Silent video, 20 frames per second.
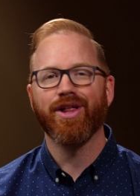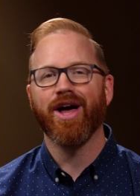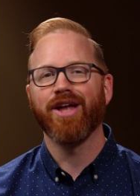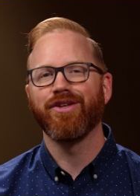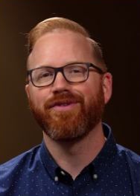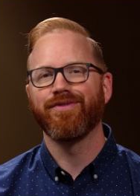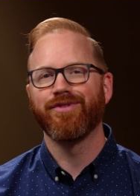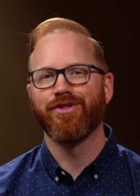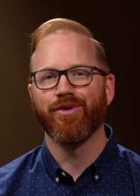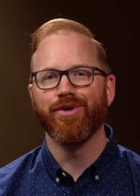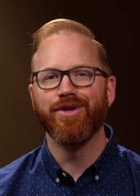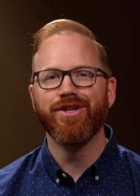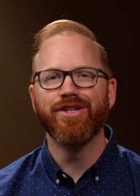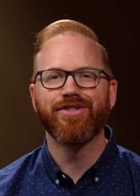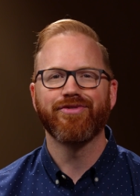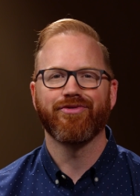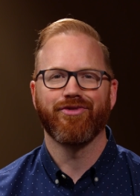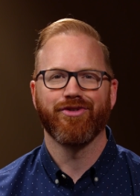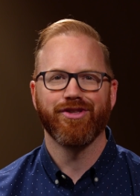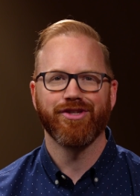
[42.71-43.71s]
glad you joined
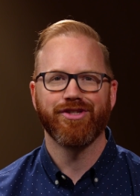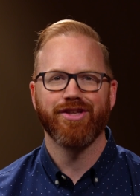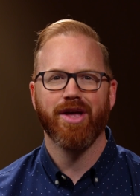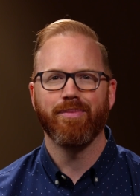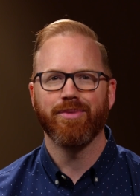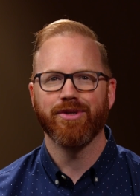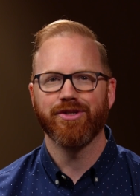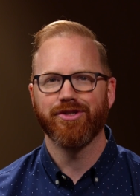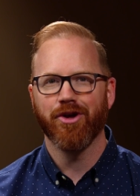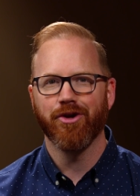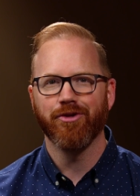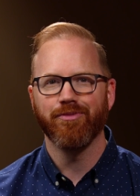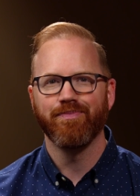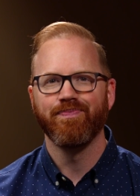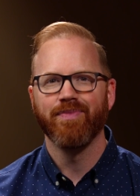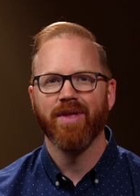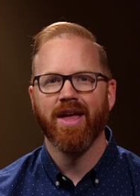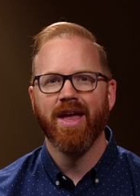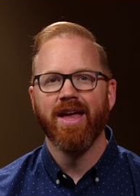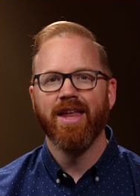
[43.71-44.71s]
us for this episode.
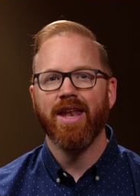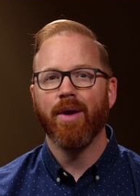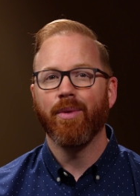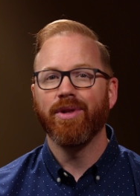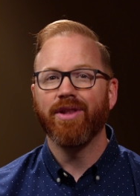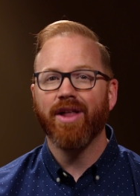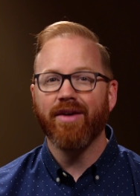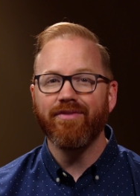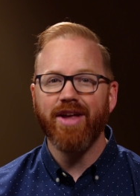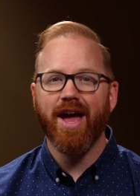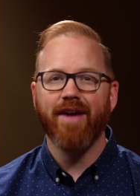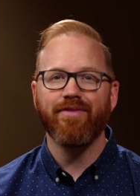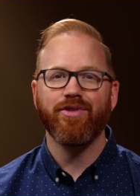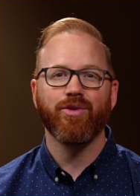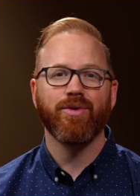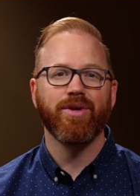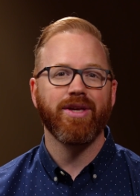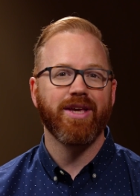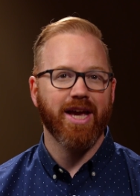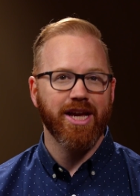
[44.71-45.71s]
Now, we'd love to have
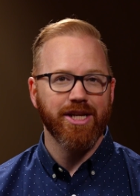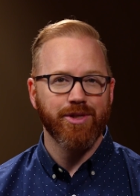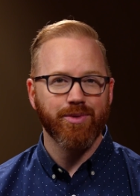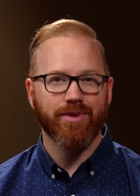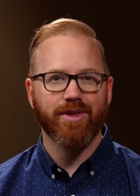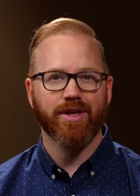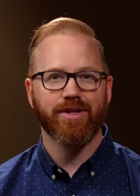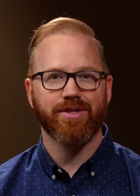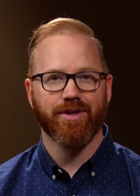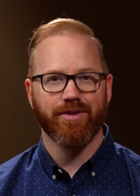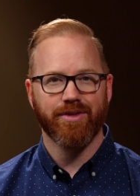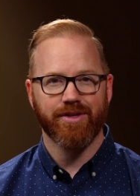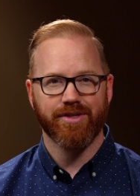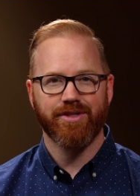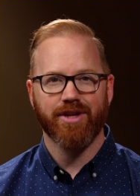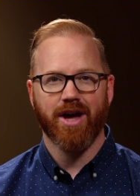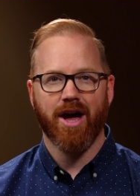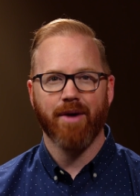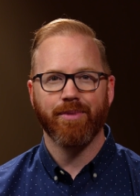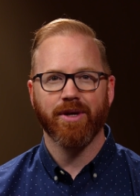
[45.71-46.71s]
you engage with us on this
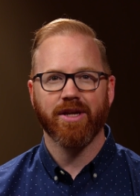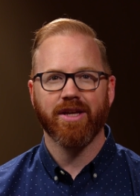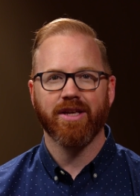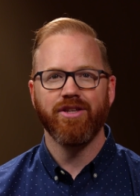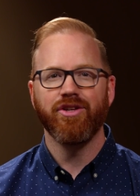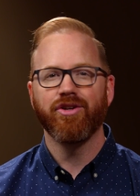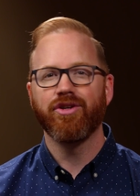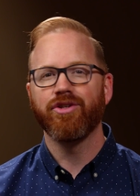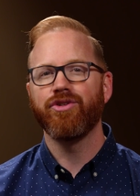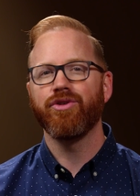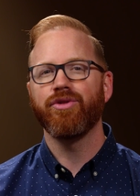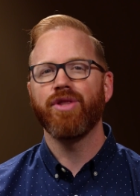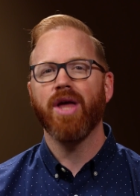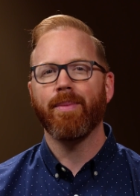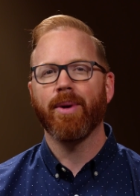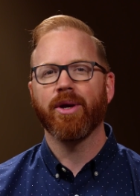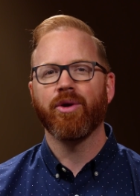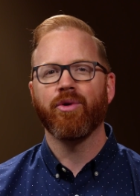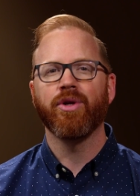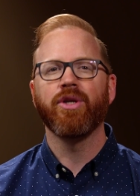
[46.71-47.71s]
topic, and you can do
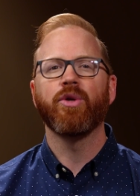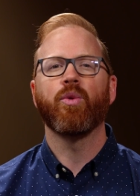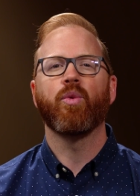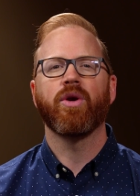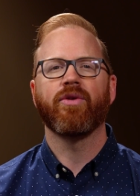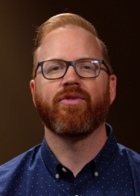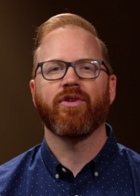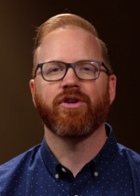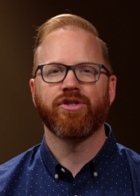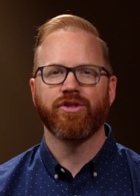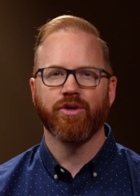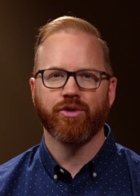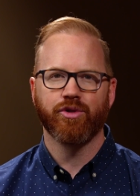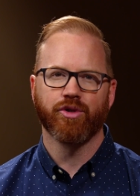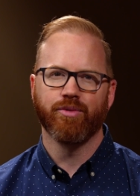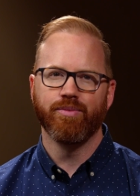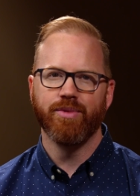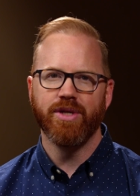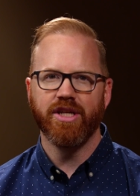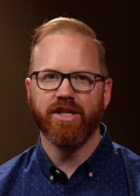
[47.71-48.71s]
that by going to one of our
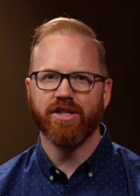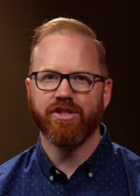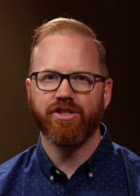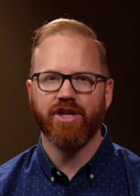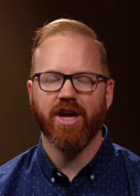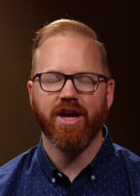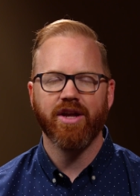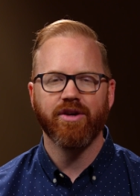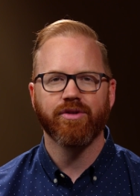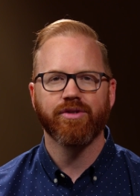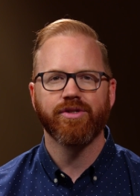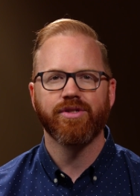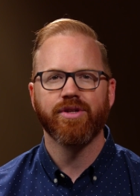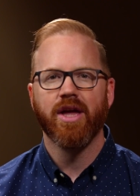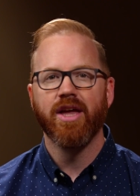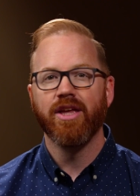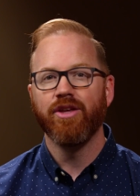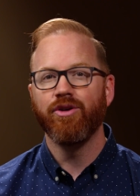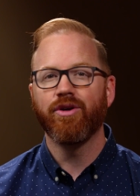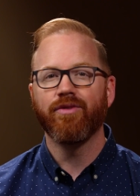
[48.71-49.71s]
social media channels.
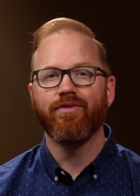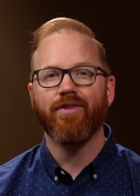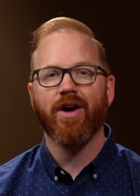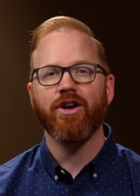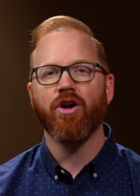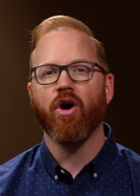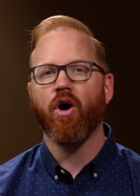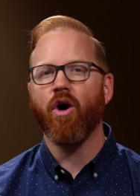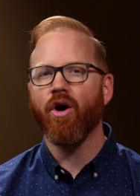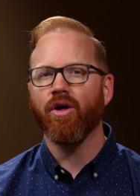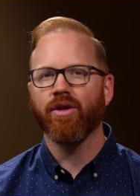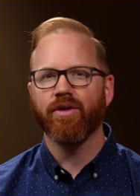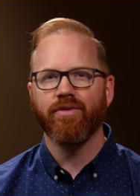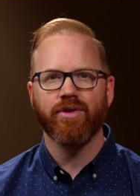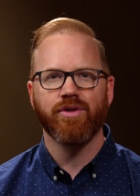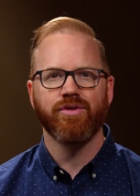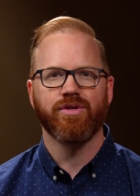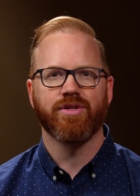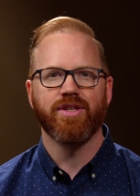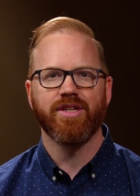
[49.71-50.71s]
You can find all of
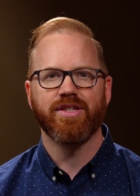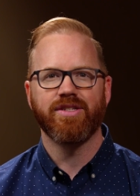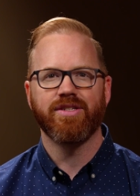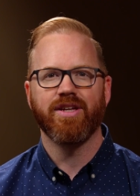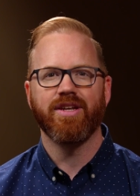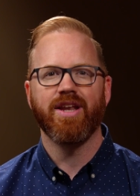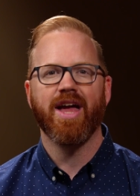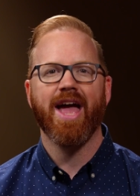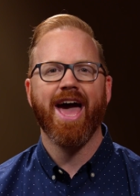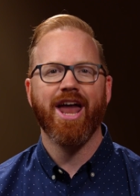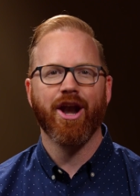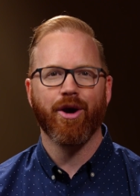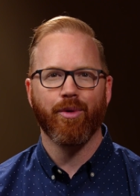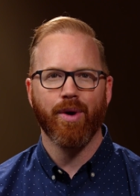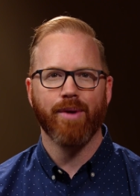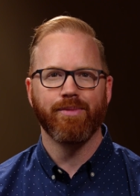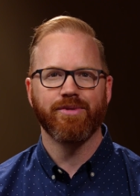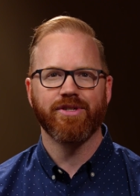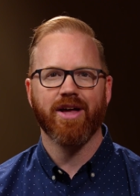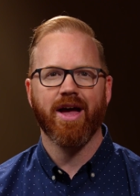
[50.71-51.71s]
those listed at our
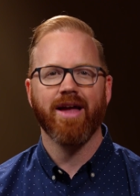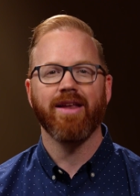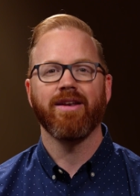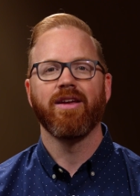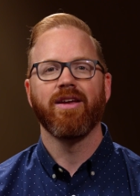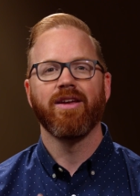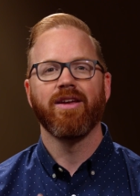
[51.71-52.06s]
website,